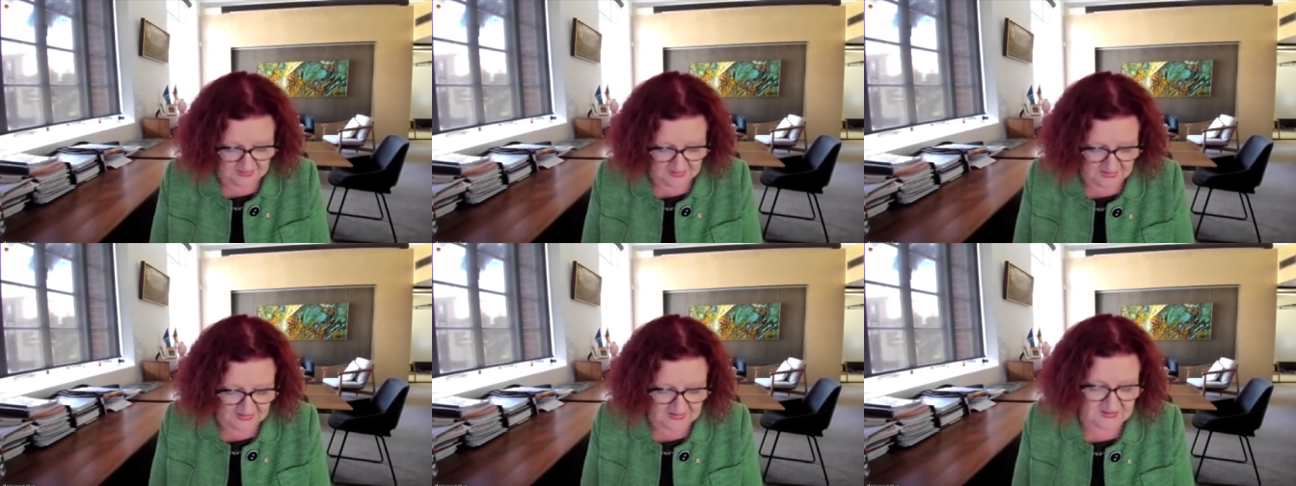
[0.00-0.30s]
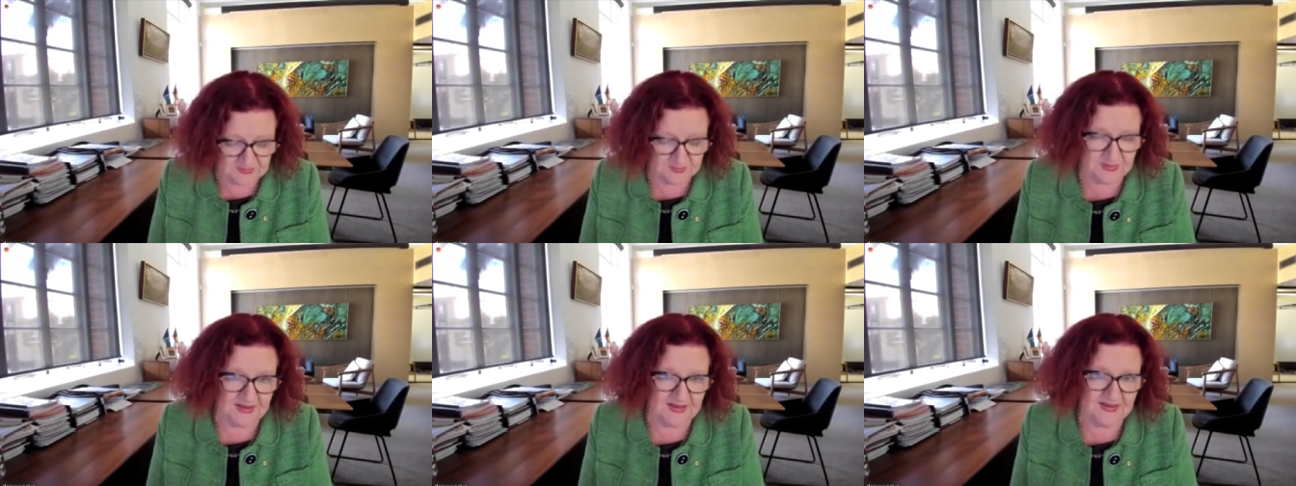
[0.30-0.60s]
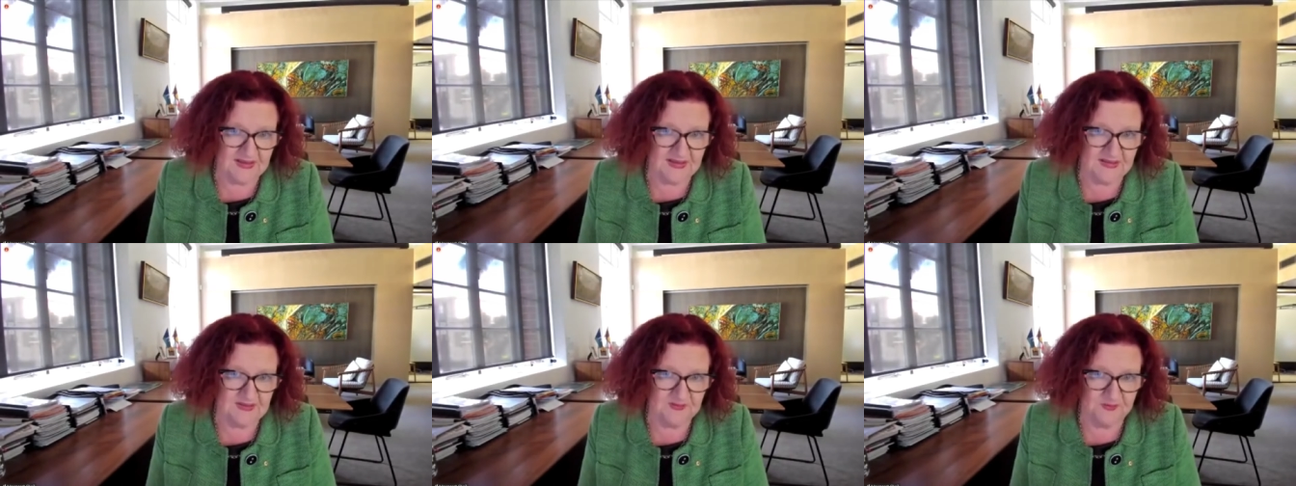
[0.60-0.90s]

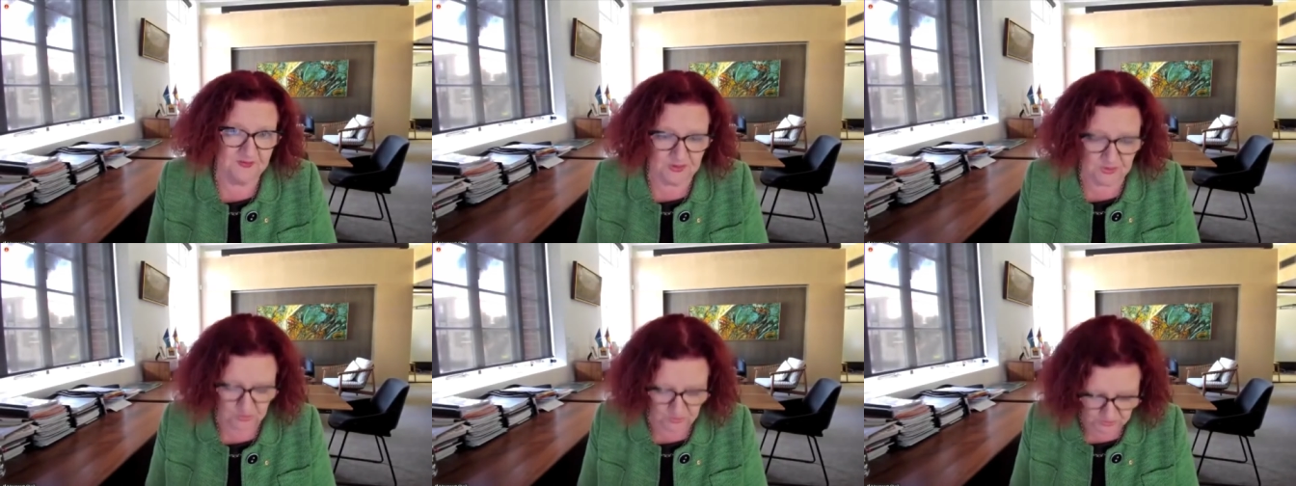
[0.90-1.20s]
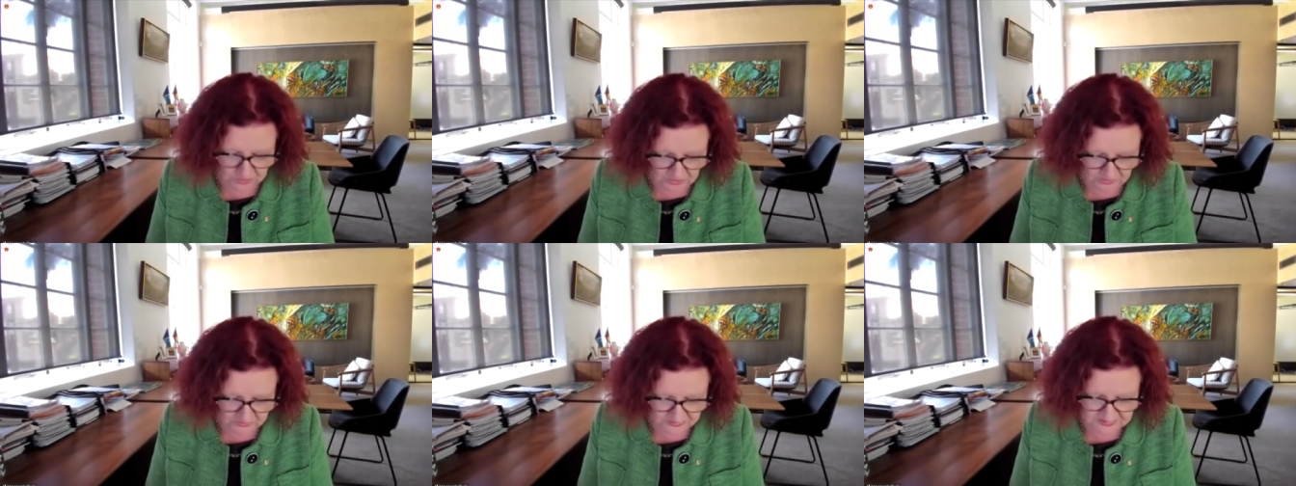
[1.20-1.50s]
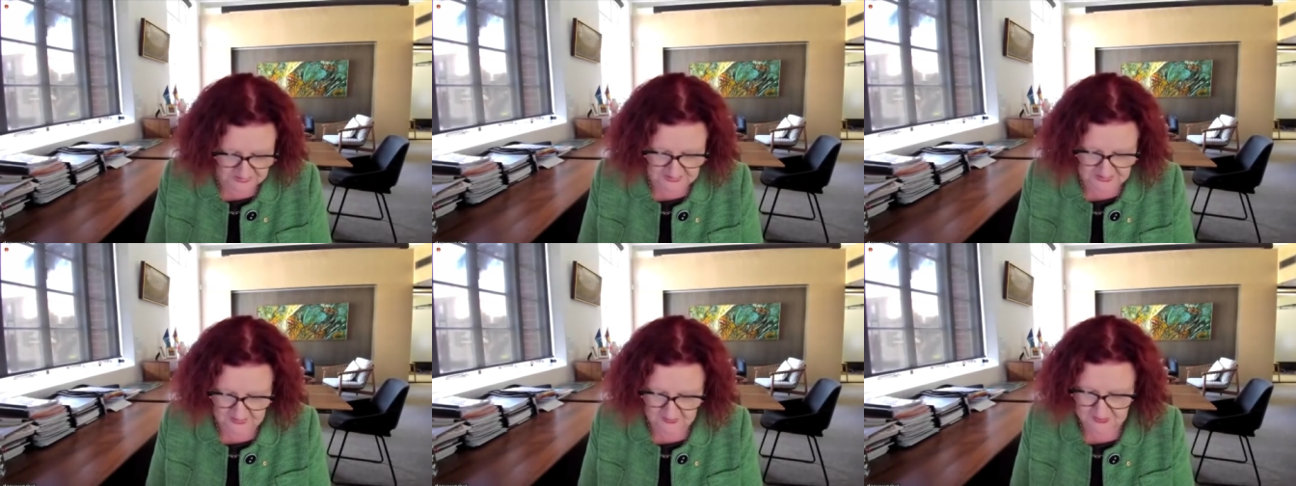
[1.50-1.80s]
explaining difficult
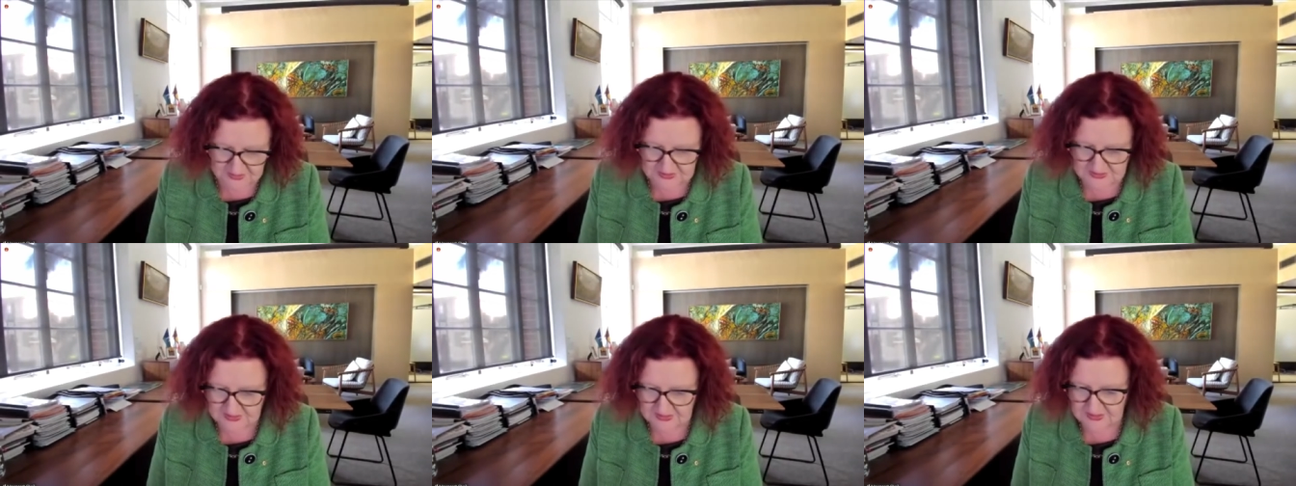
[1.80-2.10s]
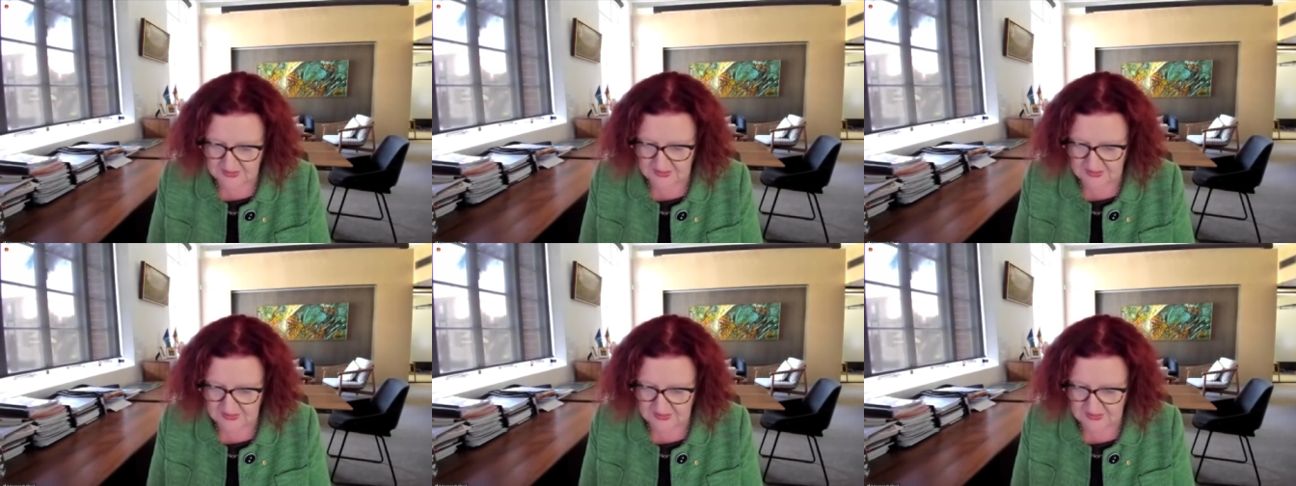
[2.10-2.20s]
concepts.